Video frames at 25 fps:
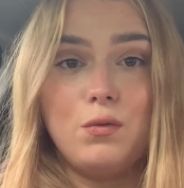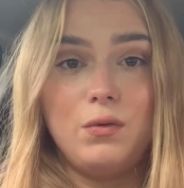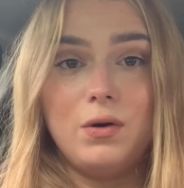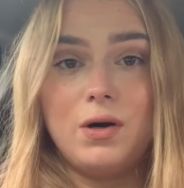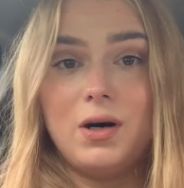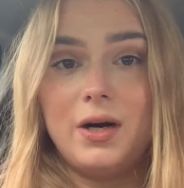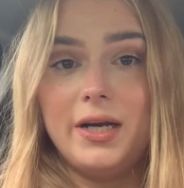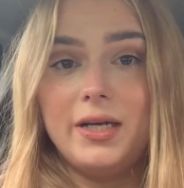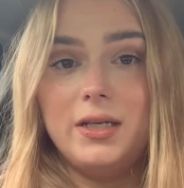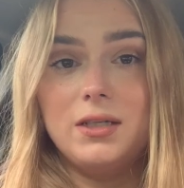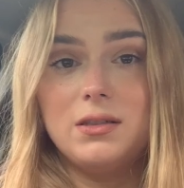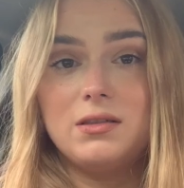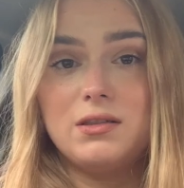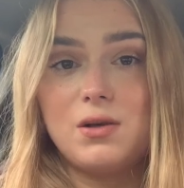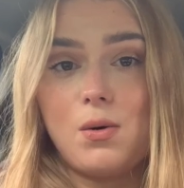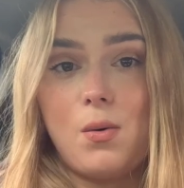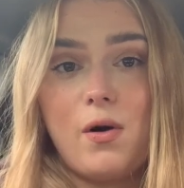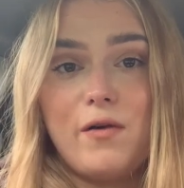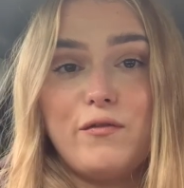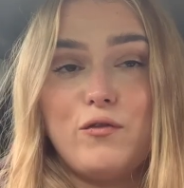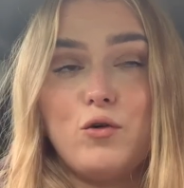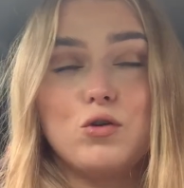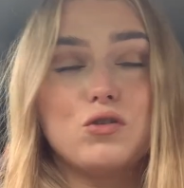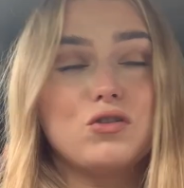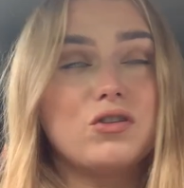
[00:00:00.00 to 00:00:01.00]
night so
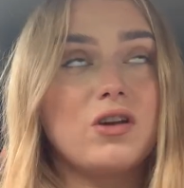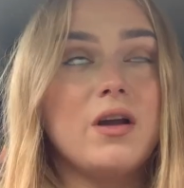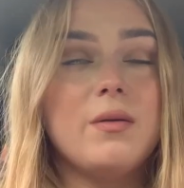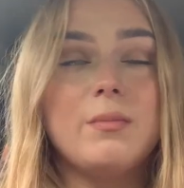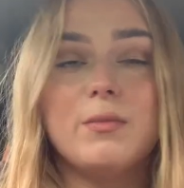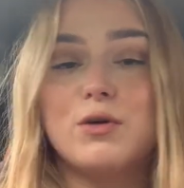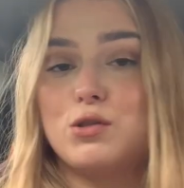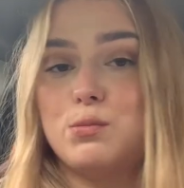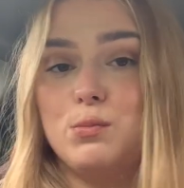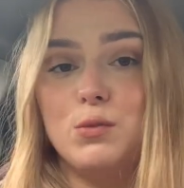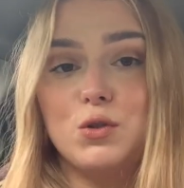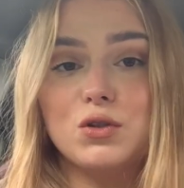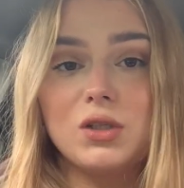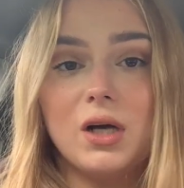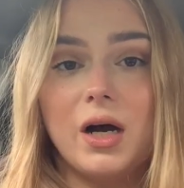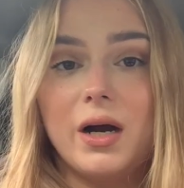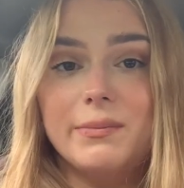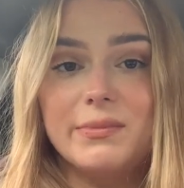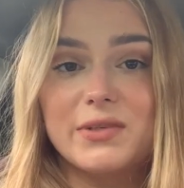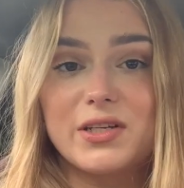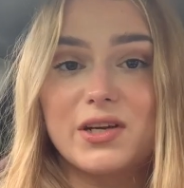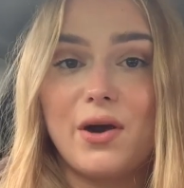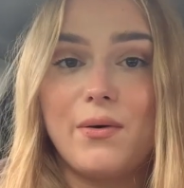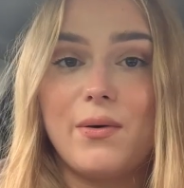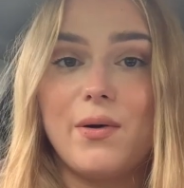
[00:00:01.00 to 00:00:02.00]
I've got so much more
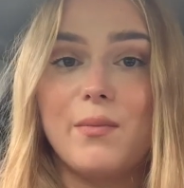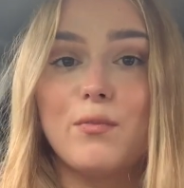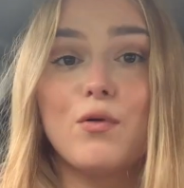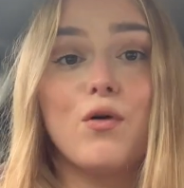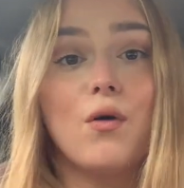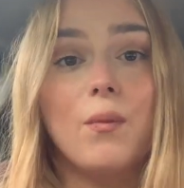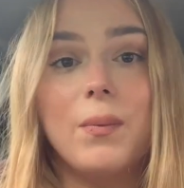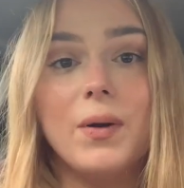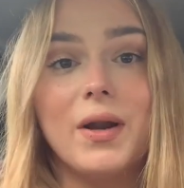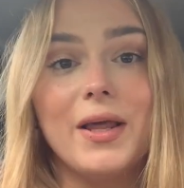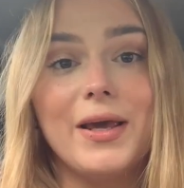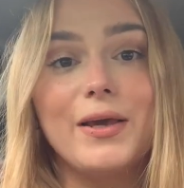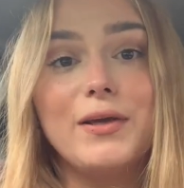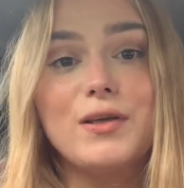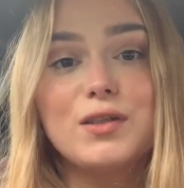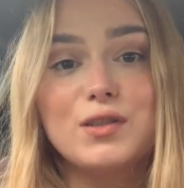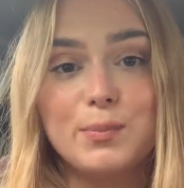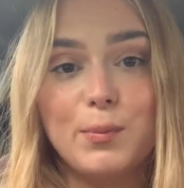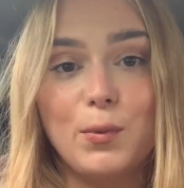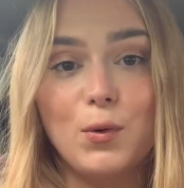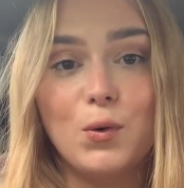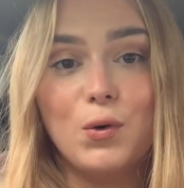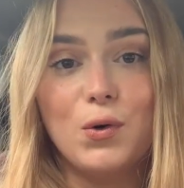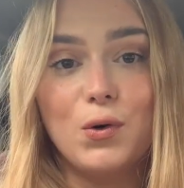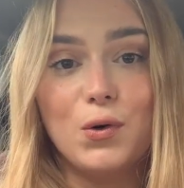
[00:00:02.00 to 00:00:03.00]
time to go and properly
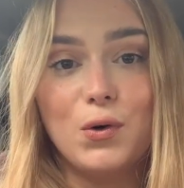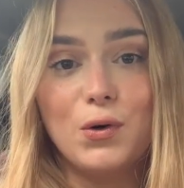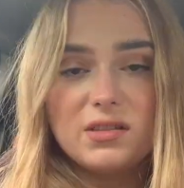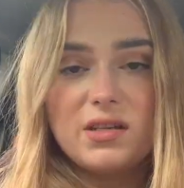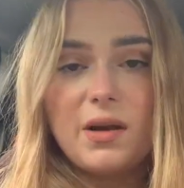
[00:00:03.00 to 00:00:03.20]
explore.